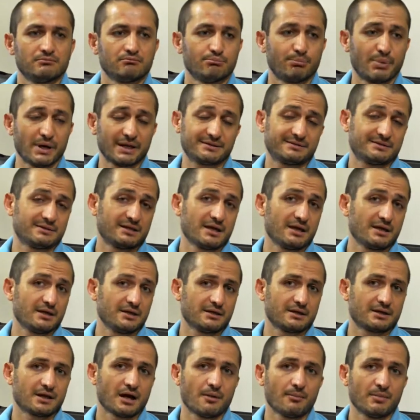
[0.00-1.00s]
But they
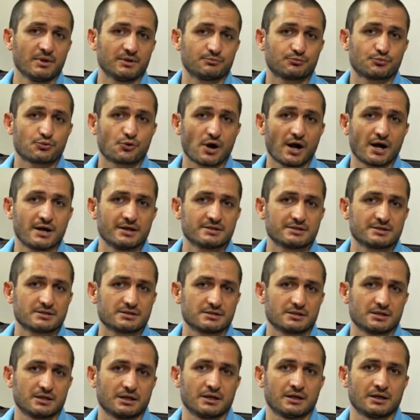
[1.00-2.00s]
come at
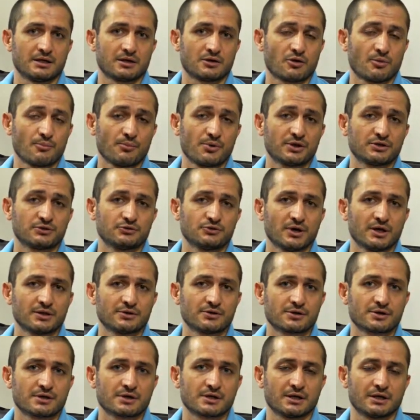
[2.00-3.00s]
price compared to
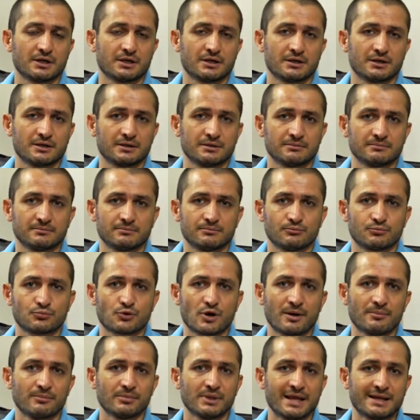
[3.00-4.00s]
other
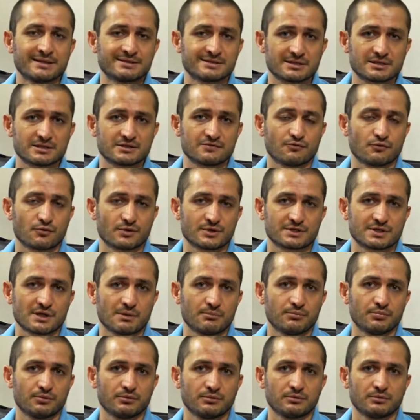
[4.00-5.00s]
prime lenses, for
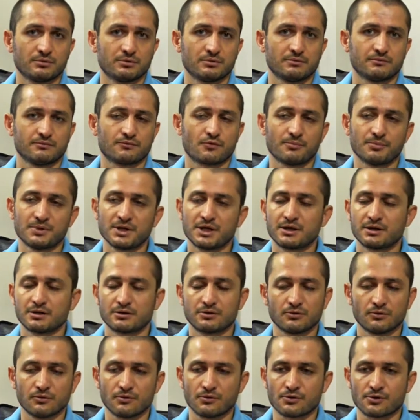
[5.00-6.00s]
example from
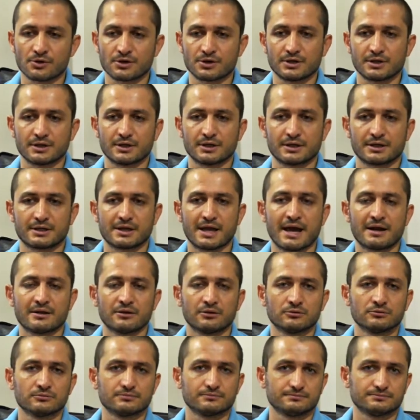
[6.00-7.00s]
Nikon or
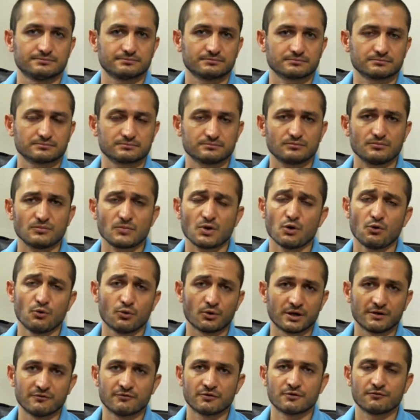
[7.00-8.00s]
Canon,
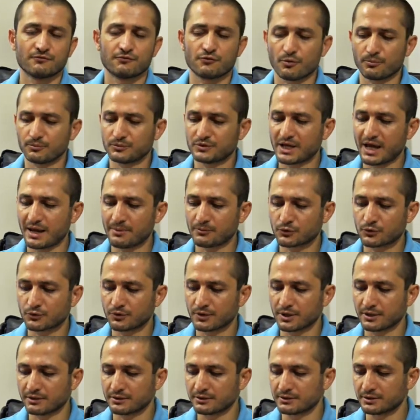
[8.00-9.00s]
or even from
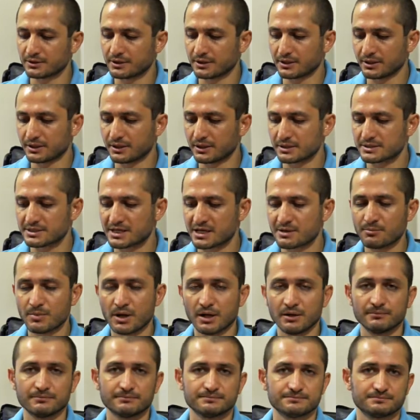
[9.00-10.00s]
Tamron and
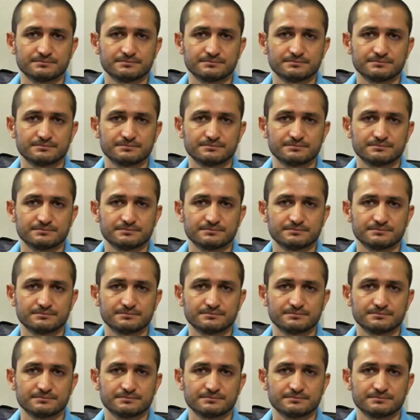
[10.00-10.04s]
Sigma.